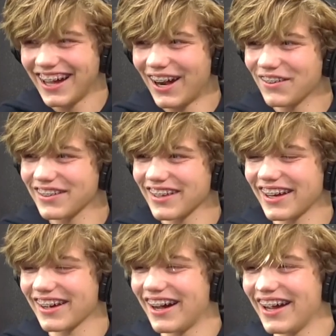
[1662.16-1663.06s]
I was
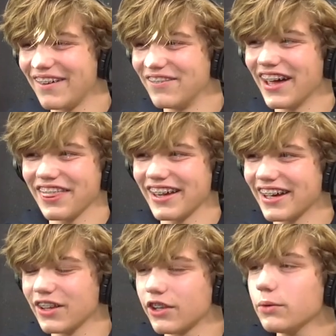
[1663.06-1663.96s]
like, I have nothing.
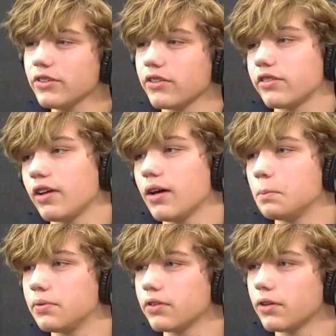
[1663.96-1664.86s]
Else. There was a
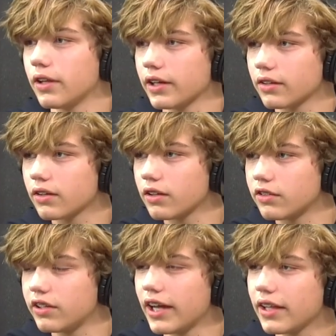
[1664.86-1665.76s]
sub, so like mm.
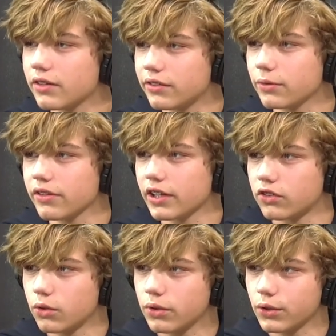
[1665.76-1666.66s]
she had, she was like,
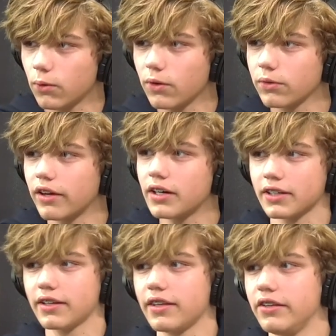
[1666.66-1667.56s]
do a Google
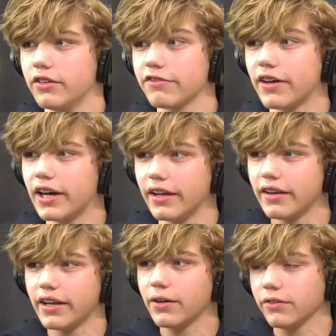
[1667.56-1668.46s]
Doc and then you're fine.
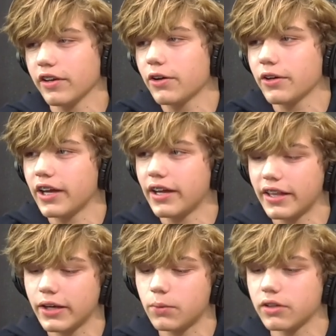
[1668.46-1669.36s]
And I was like, okay. And
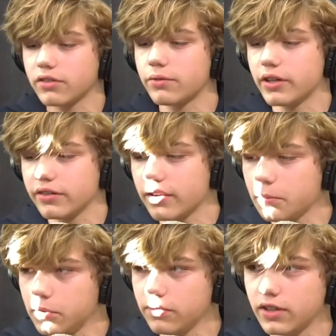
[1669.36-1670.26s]
I watched the rest of the
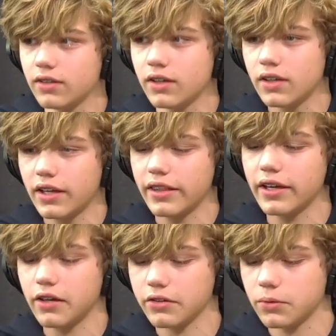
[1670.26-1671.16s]
movie, and
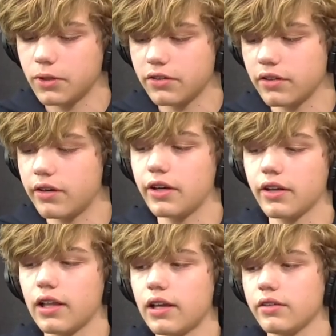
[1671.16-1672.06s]
I also watched it in
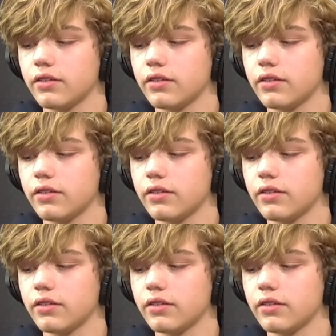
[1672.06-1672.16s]
class.